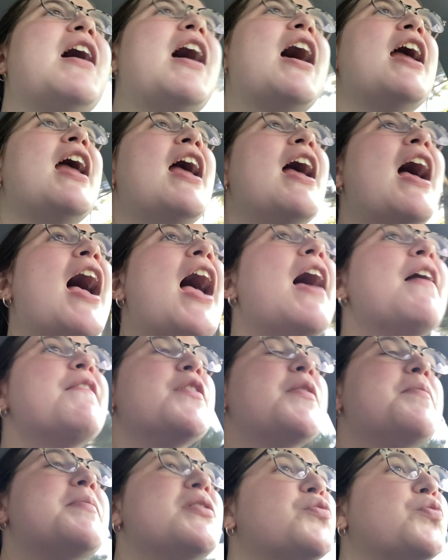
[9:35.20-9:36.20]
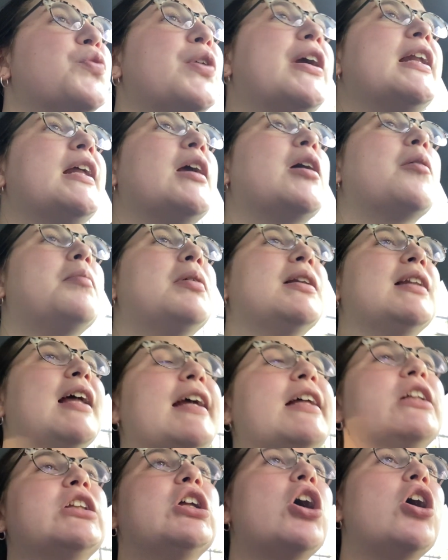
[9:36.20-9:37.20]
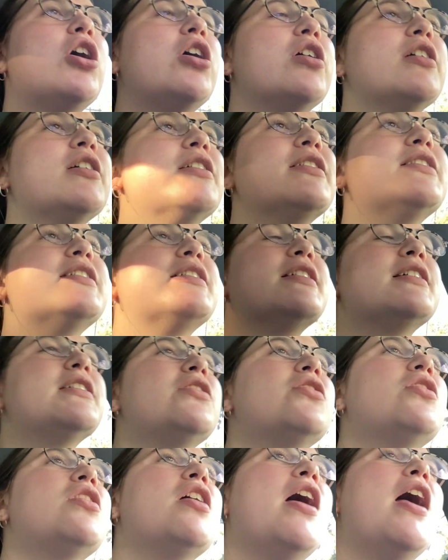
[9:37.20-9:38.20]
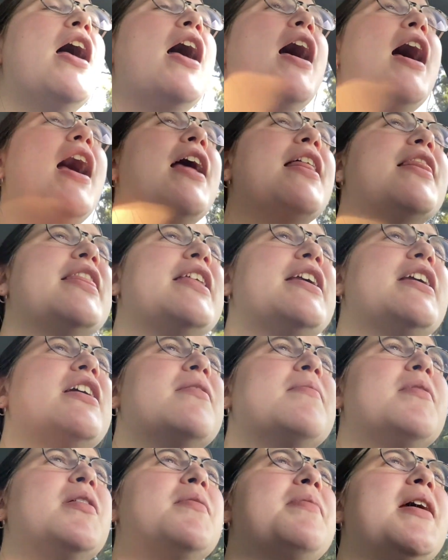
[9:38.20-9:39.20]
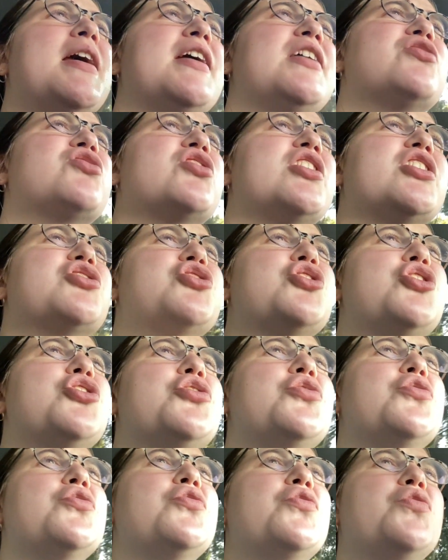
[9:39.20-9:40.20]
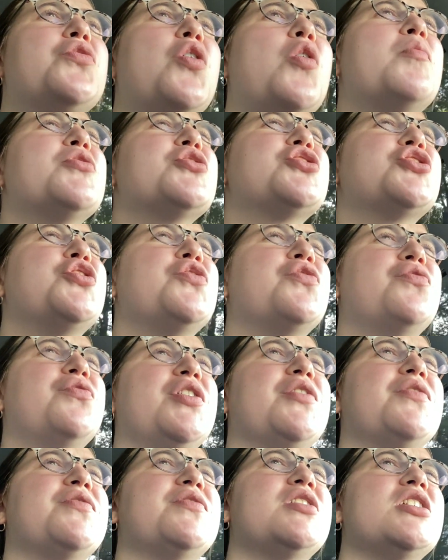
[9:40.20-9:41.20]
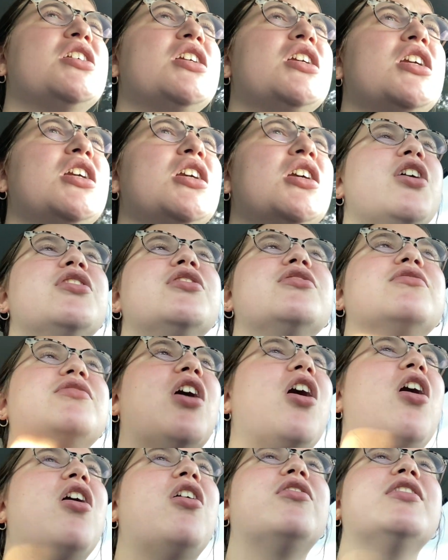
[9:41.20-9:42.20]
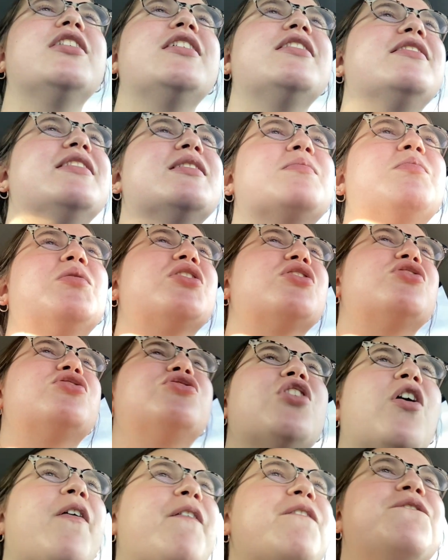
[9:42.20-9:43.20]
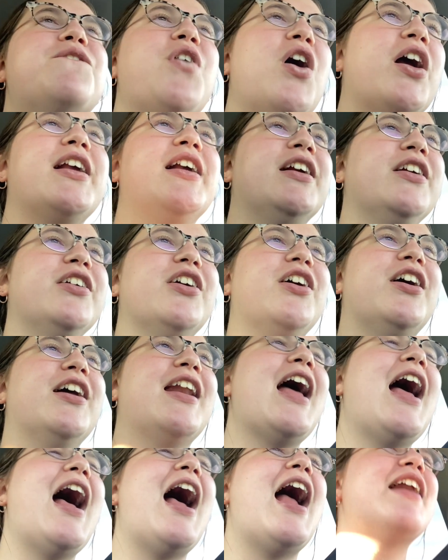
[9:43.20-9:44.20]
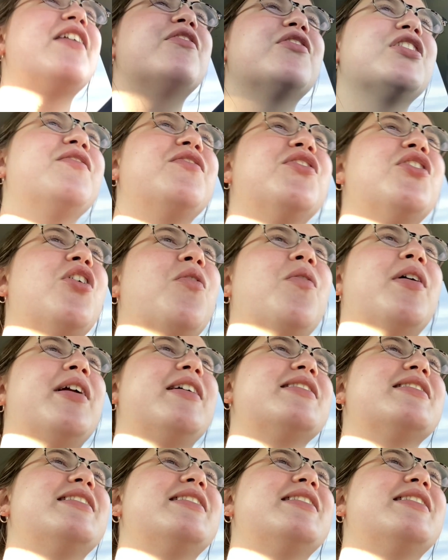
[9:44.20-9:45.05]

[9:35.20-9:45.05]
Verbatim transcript: I have been reading Play Along still. I think I'm on page like two, almost 250. Y'all, this book is so fucking good. I don't even know what else